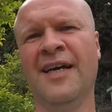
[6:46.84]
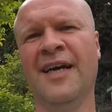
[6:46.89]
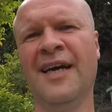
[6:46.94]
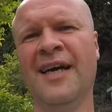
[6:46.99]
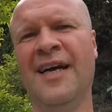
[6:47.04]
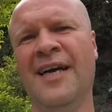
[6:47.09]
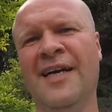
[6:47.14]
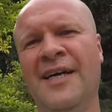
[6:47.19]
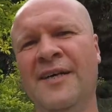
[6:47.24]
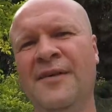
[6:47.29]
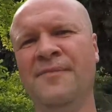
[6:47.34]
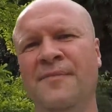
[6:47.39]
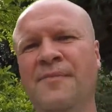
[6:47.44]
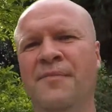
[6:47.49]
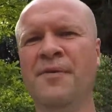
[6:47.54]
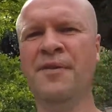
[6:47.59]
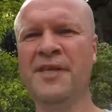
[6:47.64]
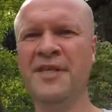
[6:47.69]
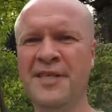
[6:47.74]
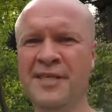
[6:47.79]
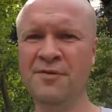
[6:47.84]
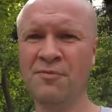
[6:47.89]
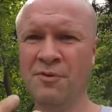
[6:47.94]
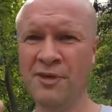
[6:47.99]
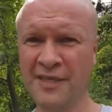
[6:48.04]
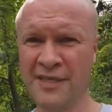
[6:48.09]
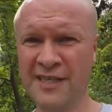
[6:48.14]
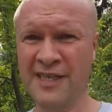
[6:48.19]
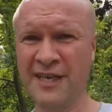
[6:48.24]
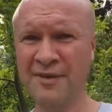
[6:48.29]
But this is what
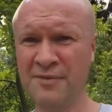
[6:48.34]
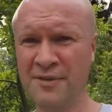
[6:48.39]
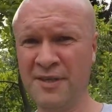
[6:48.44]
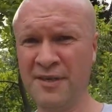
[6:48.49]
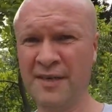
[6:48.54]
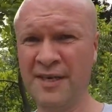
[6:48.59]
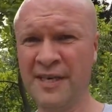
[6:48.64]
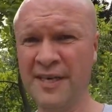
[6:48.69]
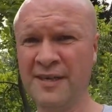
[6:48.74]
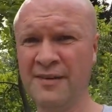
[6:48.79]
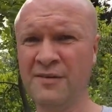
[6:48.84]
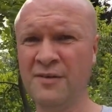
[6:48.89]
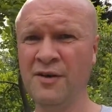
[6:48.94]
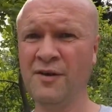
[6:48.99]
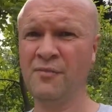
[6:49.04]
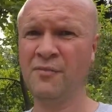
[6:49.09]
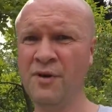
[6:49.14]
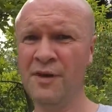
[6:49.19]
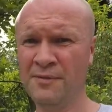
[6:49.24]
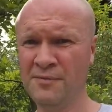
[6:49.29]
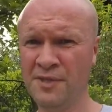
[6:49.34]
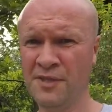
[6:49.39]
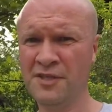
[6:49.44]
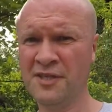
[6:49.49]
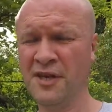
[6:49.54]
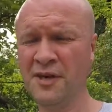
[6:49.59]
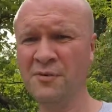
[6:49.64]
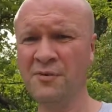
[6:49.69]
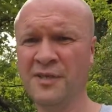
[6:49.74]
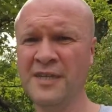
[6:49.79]
it sounds like while I'm just
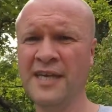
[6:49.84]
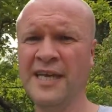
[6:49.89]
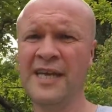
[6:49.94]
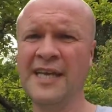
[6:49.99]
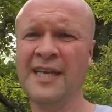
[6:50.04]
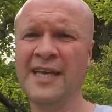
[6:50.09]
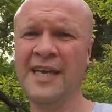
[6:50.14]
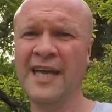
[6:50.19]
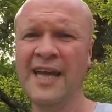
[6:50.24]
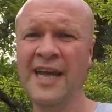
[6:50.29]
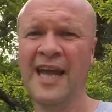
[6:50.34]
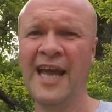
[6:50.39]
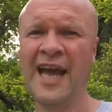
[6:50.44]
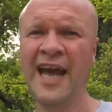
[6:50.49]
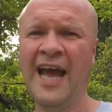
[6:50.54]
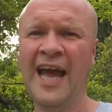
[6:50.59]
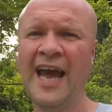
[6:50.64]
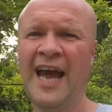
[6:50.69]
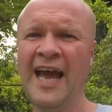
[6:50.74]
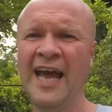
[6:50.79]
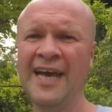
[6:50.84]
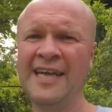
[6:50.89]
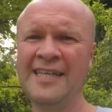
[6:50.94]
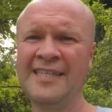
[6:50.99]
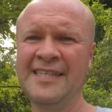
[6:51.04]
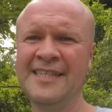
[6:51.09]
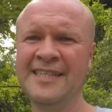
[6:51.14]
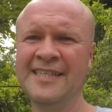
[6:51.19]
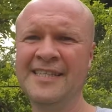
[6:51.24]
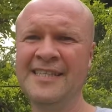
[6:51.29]
holding it.
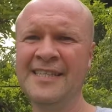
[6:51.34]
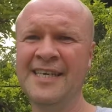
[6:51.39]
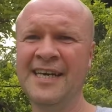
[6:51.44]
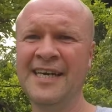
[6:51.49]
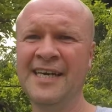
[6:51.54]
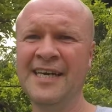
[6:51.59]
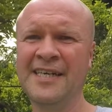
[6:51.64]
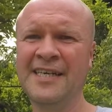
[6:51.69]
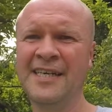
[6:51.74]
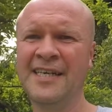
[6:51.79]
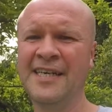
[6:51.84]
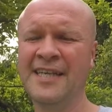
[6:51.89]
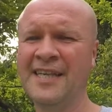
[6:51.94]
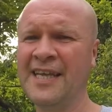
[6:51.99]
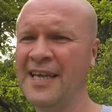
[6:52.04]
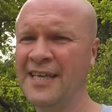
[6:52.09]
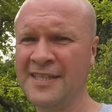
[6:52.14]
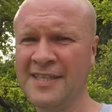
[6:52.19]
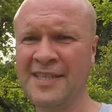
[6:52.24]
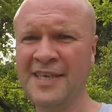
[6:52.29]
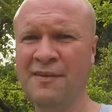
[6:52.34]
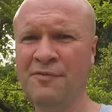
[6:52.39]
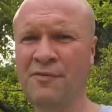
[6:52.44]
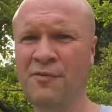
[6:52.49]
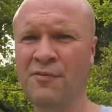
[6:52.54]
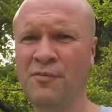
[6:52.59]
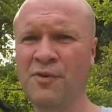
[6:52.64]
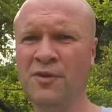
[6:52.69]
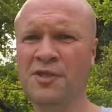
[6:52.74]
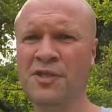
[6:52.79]
And thanks again
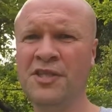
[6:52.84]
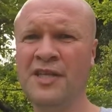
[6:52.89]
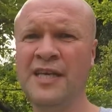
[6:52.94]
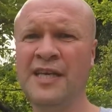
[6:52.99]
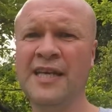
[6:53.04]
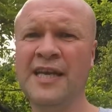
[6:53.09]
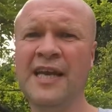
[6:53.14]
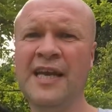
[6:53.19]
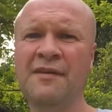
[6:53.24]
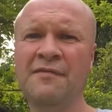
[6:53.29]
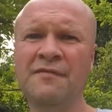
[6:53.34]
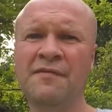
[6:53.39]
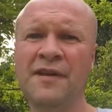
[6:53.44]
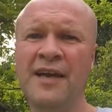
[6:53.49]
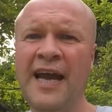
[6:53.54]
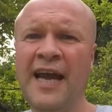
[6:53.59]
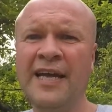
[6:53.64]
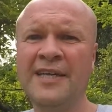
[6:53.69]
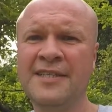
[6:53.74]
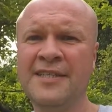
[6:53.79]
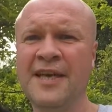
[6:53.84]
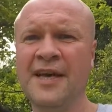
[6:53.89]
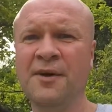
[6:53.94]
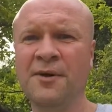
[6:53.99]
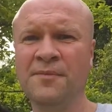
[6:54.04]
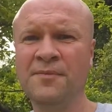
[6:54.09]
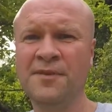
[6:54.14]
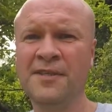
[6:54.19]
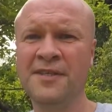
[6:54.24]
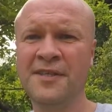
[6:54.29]
for watching. If it has
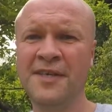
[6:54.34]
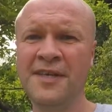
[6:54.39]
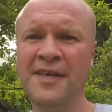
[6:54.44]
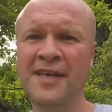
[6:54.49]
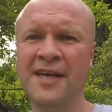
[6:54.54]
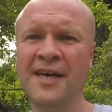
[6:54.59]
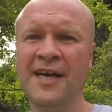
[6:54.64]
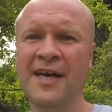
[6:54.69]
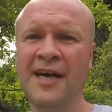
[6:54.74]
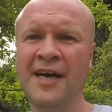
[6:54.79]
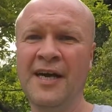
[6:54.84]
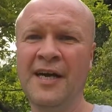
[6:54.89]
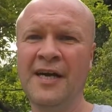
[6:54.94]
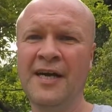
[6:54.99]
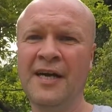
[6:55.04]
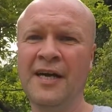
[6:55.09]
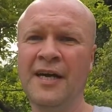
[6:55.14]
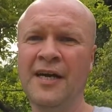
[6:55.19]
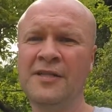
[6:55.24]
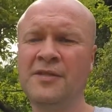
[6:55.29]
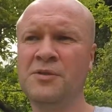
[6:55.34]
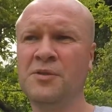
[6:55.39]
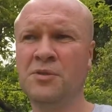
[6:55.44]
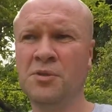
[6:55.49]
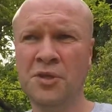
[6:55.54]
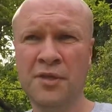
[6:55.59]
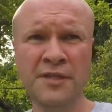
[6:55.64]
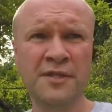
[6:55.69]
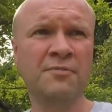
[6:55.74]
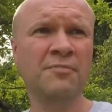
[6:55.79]
helped, I
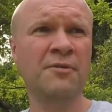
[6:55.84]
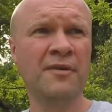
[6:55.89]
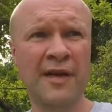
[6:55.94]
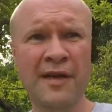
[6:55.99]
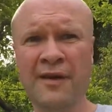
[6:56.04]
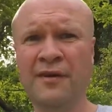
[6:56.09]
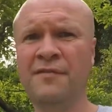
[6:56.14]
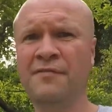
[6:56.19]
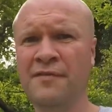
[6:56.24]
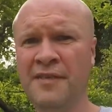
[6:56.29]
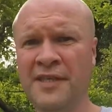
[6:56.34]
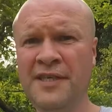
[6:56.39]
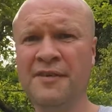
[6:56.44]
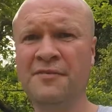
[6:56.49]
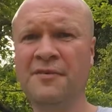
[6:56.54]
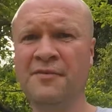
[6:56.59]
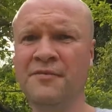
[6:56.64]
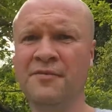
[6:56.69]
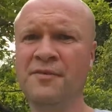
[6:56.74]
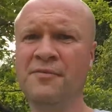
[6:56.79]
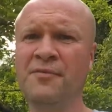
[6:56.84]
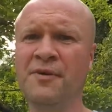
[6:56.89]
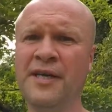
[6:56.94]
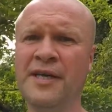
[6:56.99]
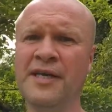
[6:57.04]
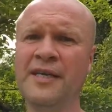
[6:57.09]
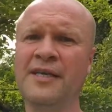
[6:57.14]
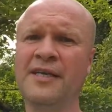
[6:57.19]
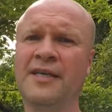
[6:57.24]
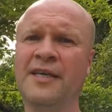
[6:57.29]
try to put out a video every
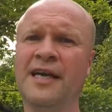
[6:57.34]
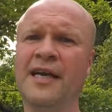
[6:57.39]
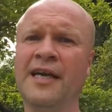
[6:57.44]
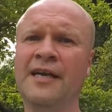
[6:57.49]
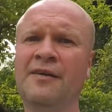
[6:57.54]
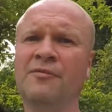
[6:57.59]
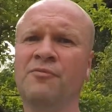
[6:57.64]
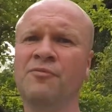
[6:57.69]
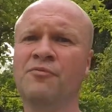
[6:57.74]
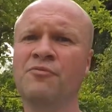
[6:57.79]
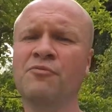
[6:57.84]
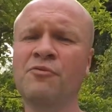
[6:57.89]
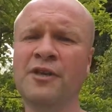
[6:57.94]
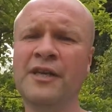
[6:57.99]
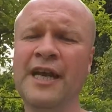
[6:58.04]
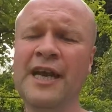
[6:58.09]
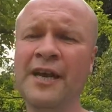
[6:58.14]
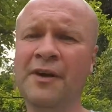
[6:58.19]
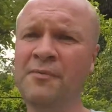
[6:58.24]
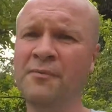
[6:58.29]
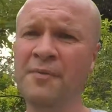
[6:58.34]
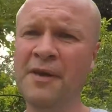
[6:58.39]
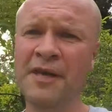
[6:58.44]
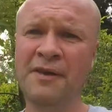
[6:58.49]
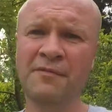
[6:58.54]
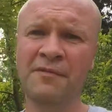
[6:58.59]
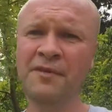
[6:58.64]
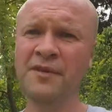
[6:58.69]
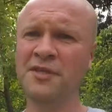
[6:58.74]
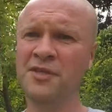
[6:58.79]
week, and it would really help me
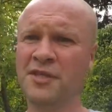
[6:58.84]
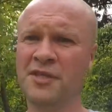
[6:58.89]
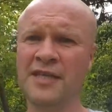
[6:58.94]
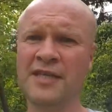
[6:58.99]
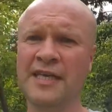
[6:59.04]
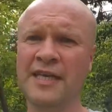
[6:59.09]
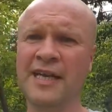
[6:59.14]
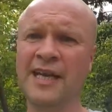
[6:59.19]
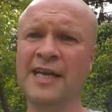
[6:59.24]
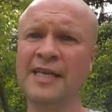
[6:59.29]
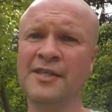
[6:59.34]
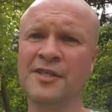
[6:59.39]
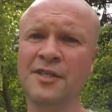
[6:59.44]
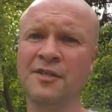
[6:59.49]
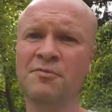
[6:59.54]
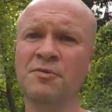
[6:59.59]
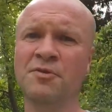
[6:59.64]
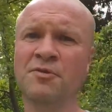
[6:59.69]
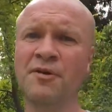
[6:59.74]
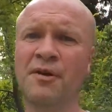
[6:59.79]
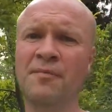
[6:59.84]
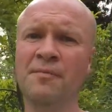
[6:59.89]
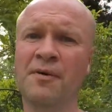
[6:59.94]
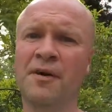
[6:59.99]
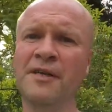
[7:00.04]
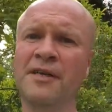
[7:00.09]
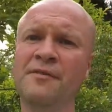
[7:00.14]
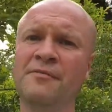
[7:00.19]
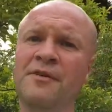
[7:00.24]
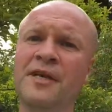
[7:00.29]
if you could just click the subscribe
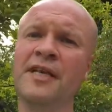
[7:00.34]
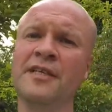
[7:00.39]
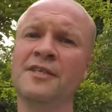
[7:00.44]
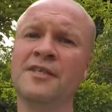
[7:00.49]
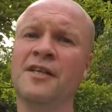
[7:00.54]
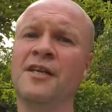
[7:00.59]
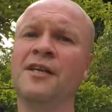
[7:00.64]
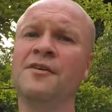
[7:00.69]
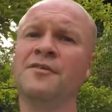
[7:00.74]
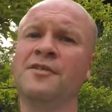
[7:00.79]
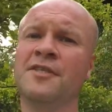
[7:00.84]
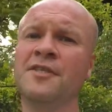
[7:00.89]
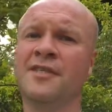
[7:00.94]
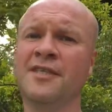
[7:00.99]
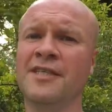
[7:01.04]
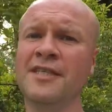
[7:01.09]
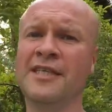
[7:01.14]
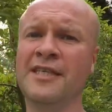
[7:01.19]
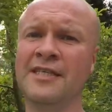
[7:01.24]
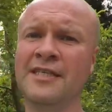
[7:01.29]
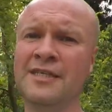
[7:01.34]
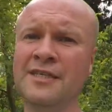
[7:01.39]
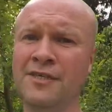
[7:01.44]
button. It will get us closer to this